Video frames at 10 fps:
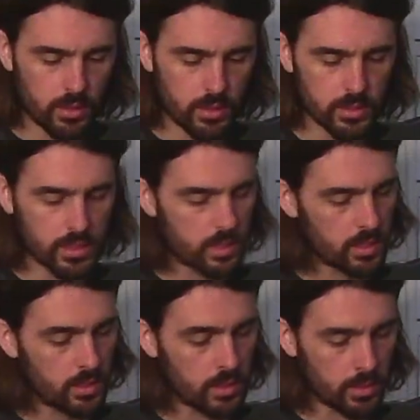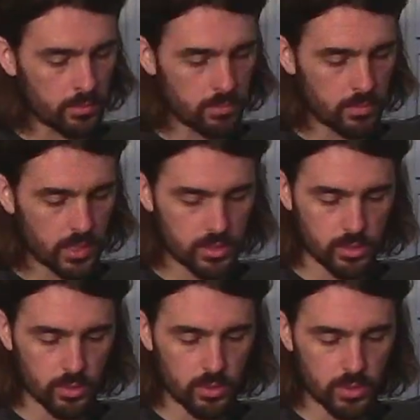Is anything come? Asked
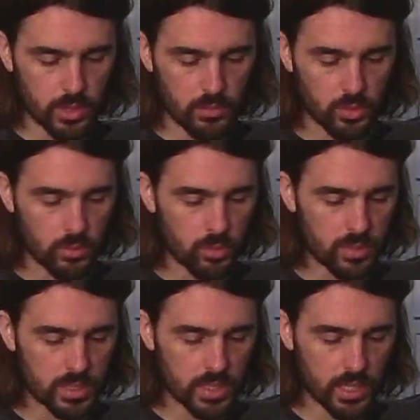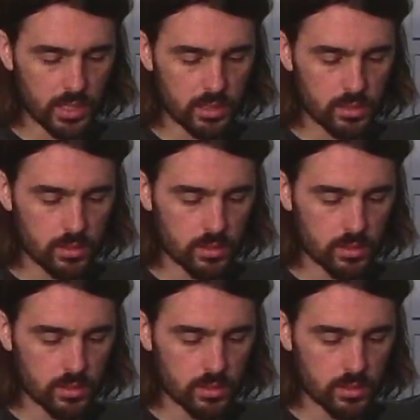Seroja after a moment's silence.